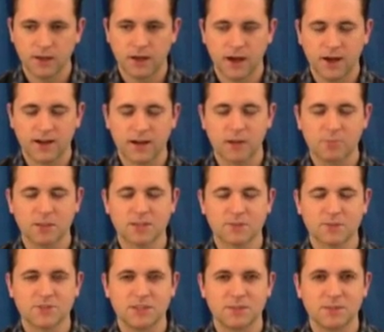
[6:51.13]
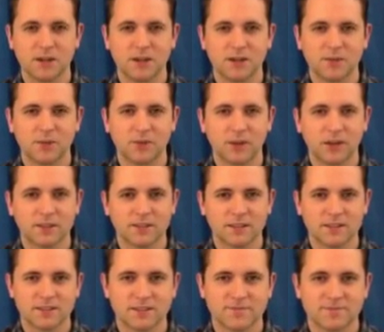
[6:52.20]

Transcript: All right, God bless. We'll see you back here for your next lesson.